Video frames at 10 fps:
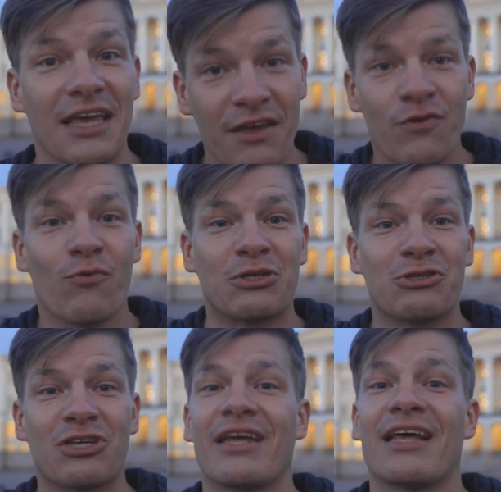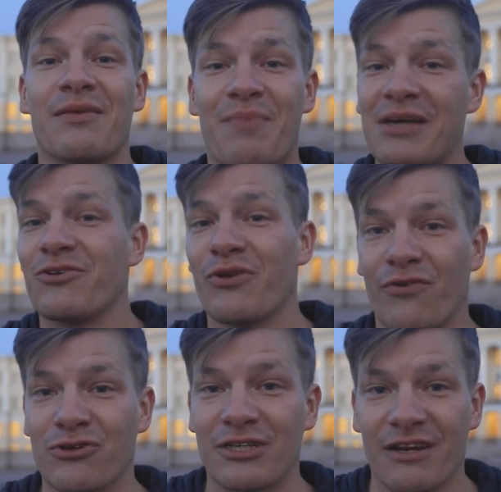if you want to study at the best
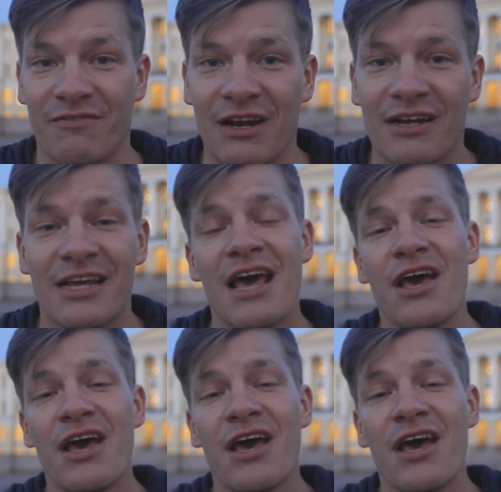university in Finland,